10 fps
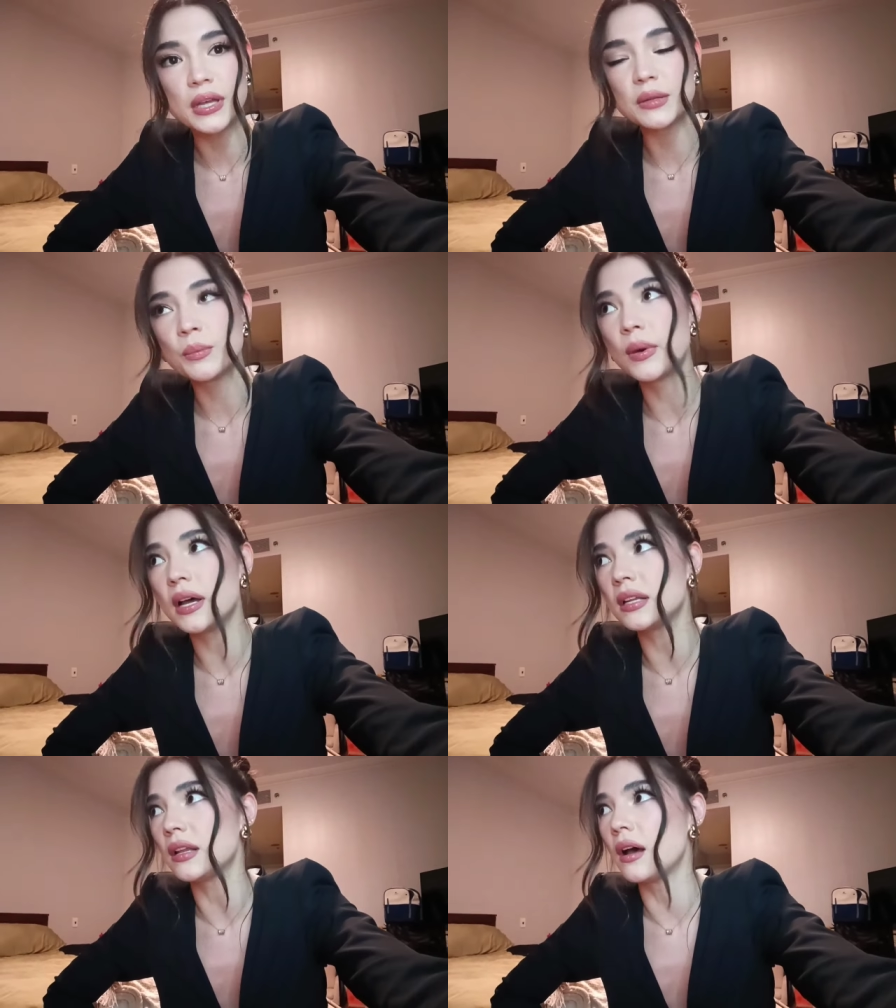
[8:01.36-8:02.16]
point,
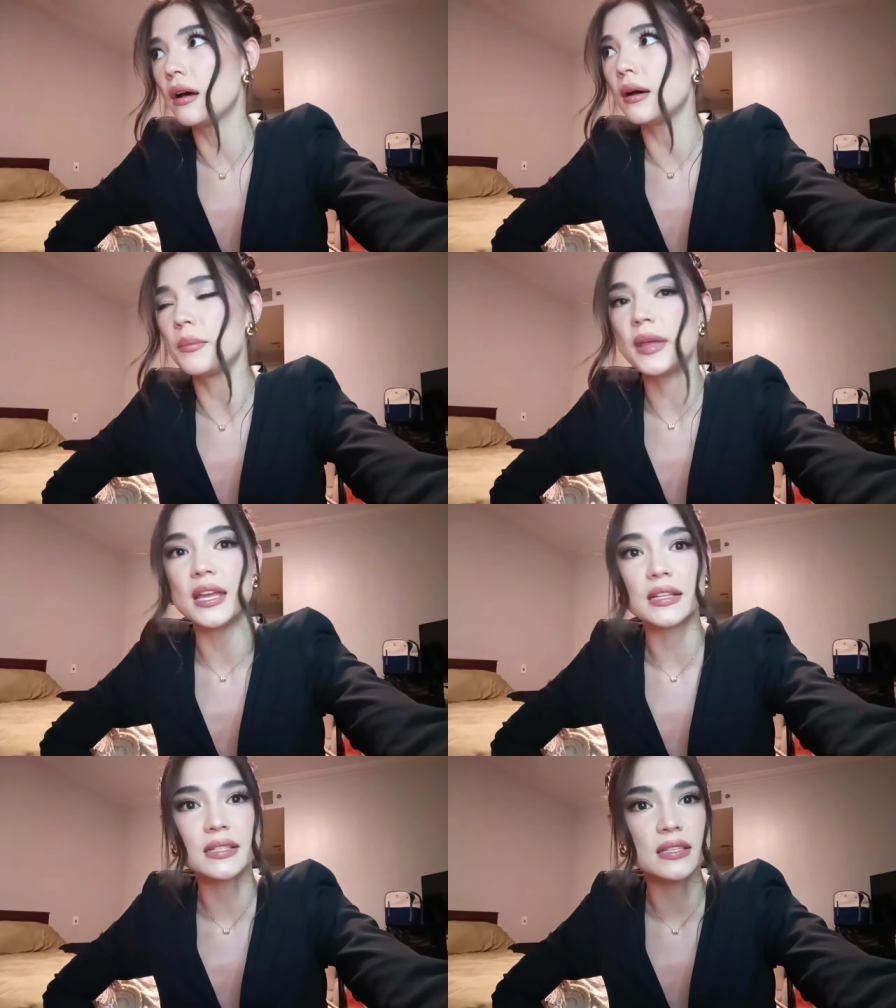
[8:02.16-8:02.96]
but um,
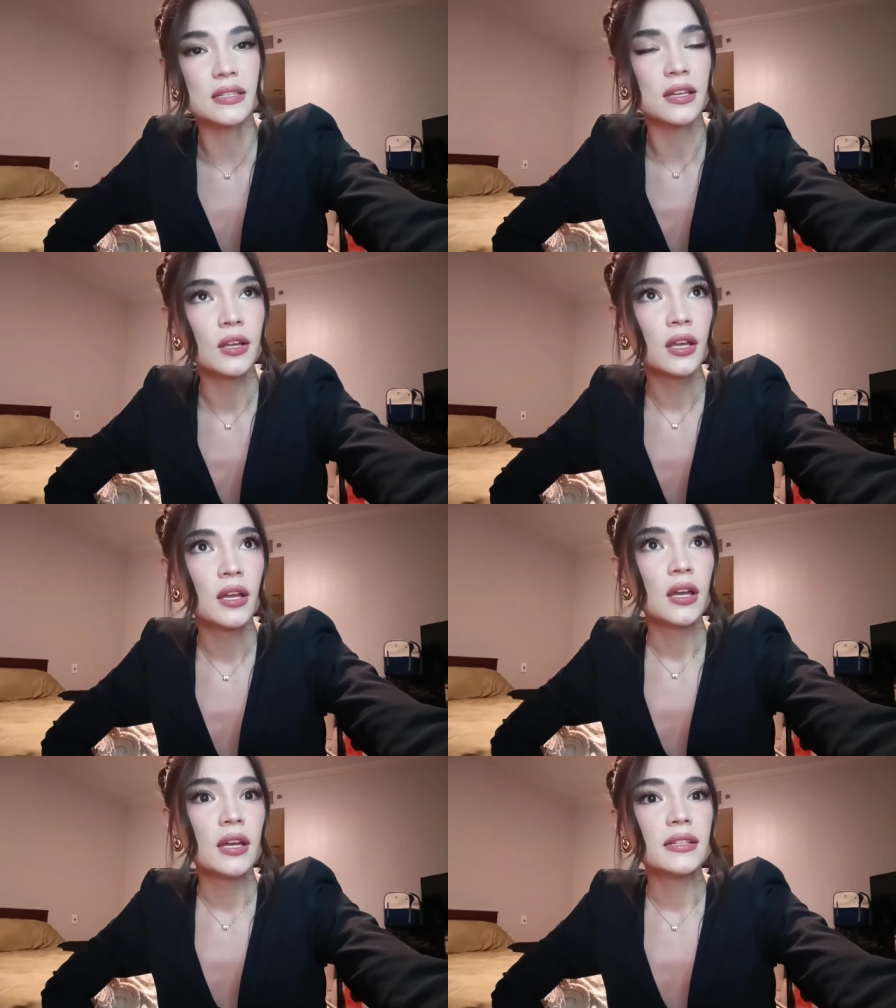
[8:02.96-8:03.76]
it's
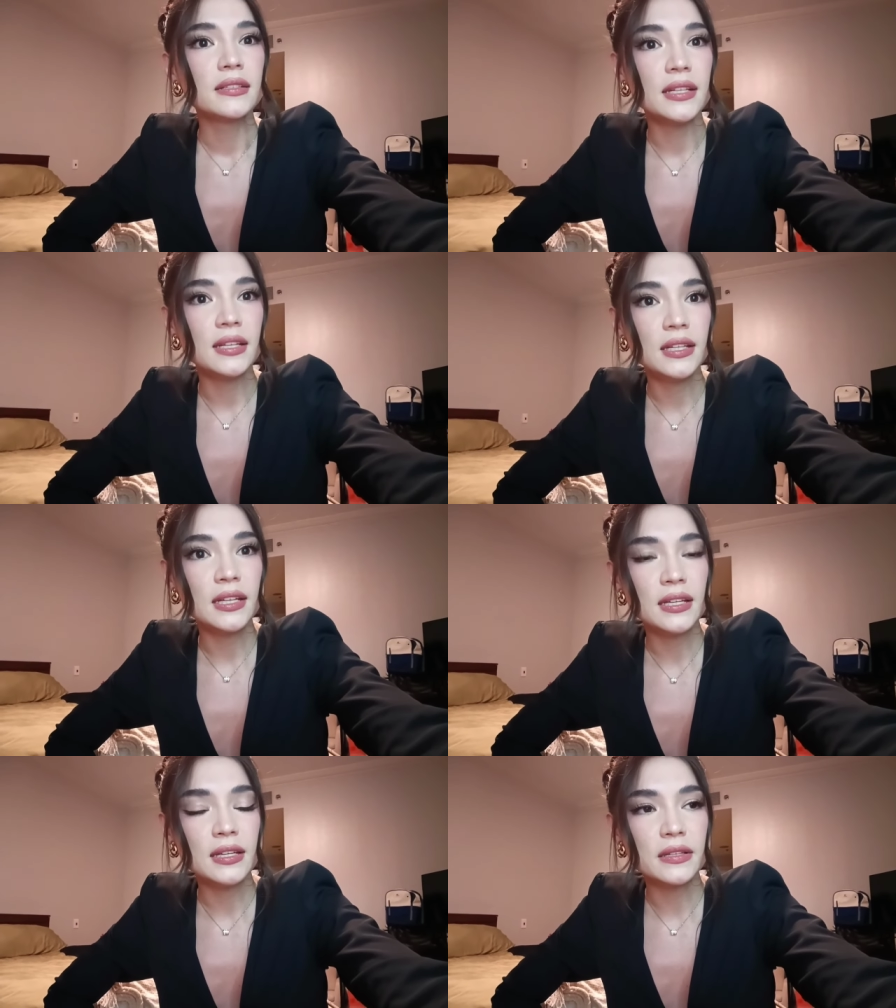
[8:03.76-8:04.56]

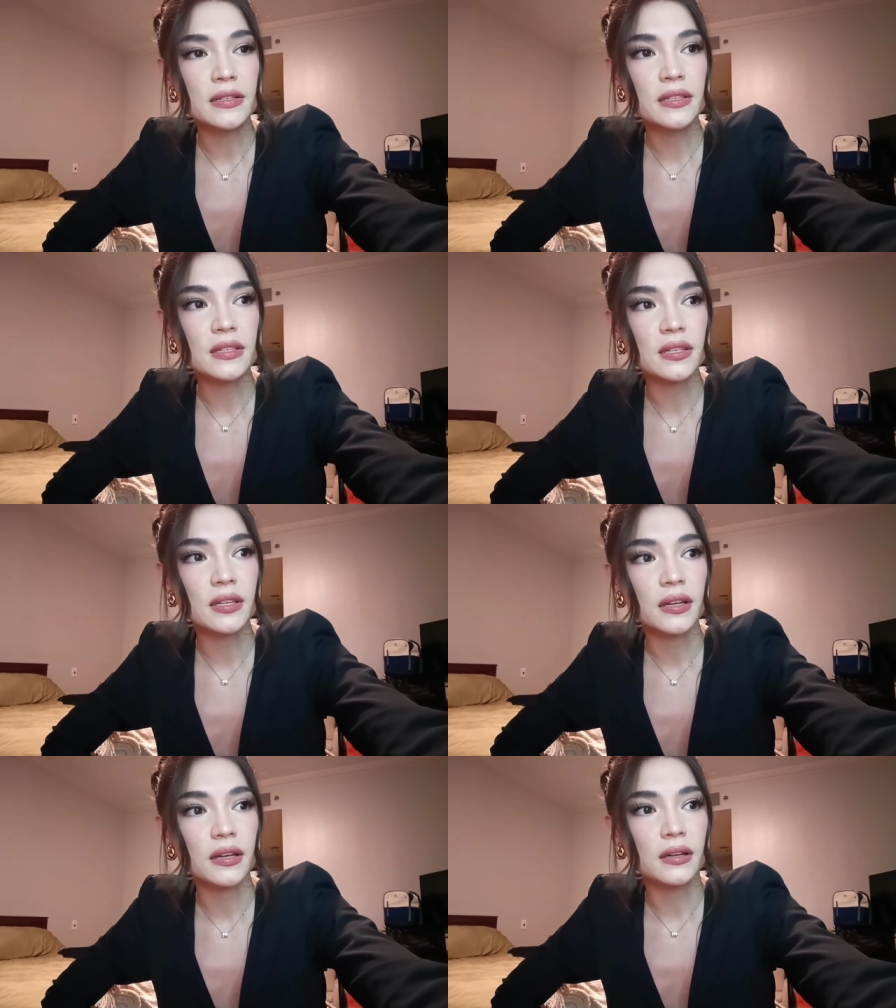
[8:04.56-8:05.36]
Didi's
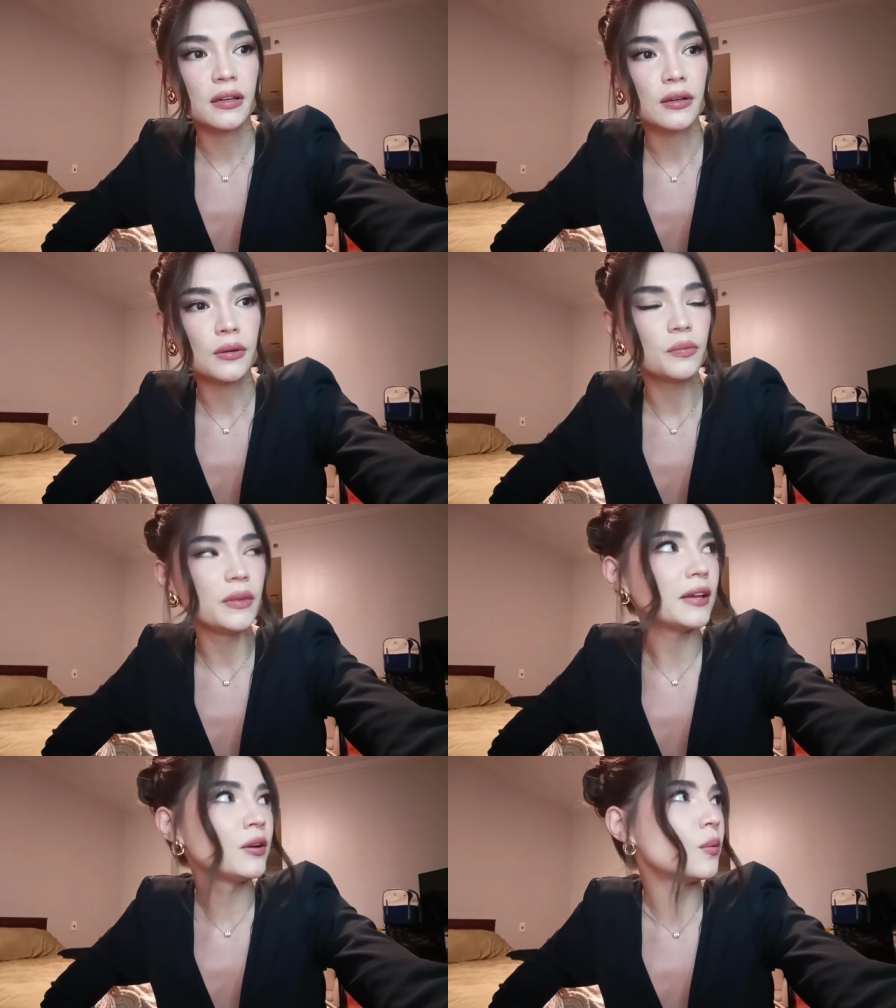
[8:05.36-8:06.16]
uh,
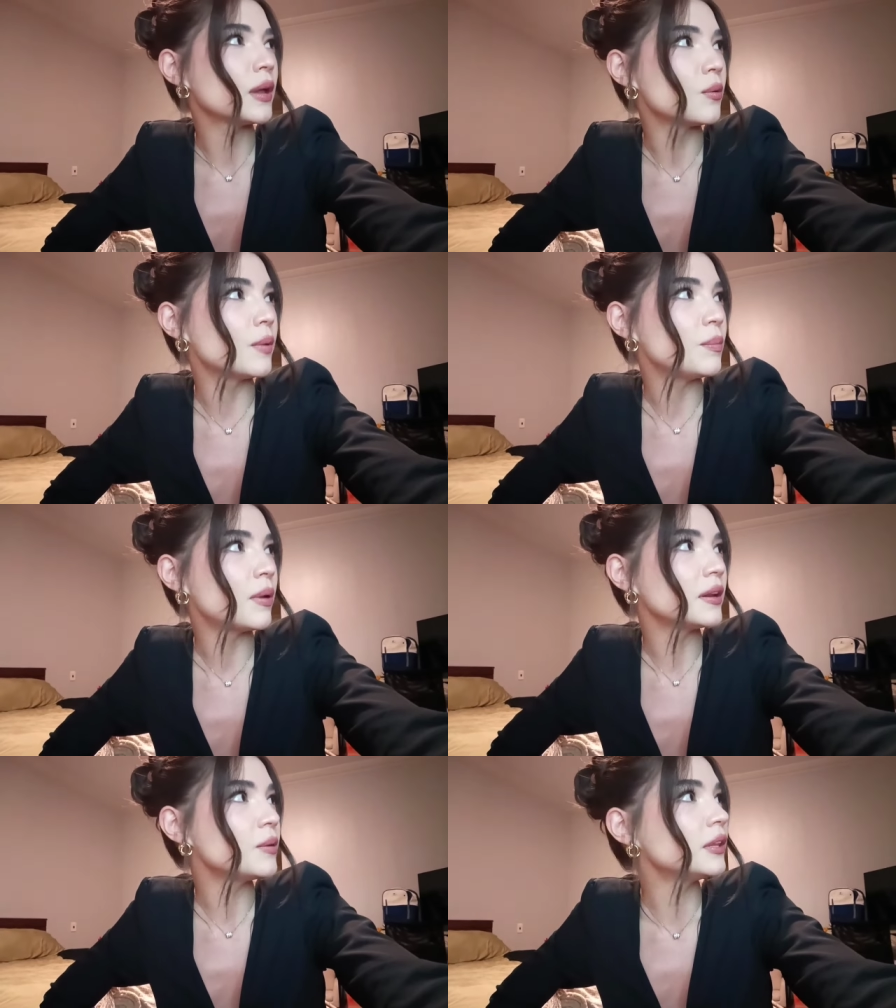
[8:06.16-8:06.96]
like going away
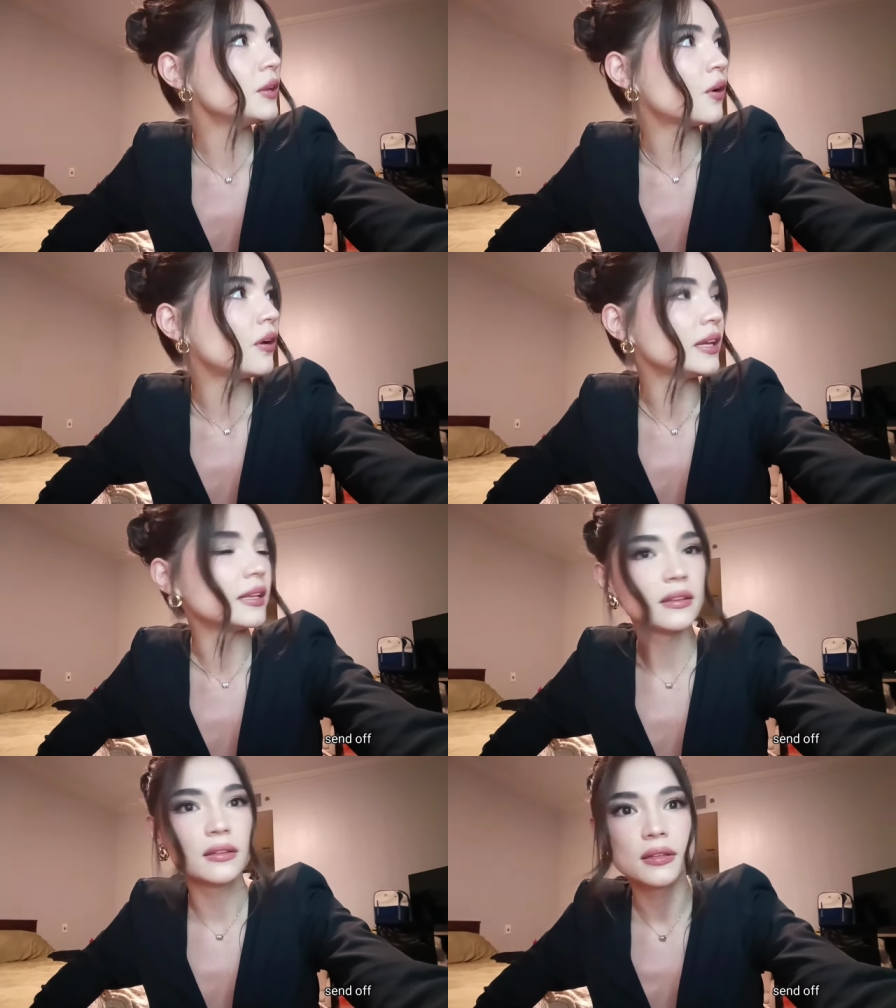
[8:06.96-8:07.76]
party. What do you call it?
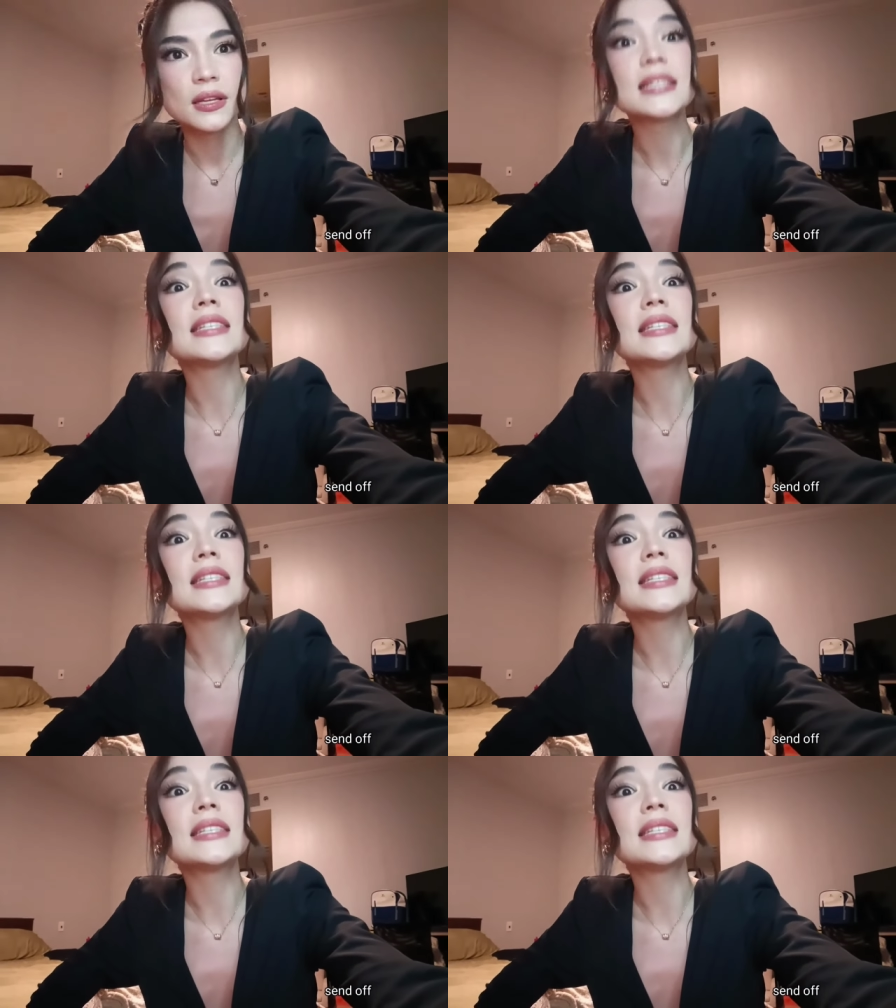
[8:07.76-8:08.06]
Send off.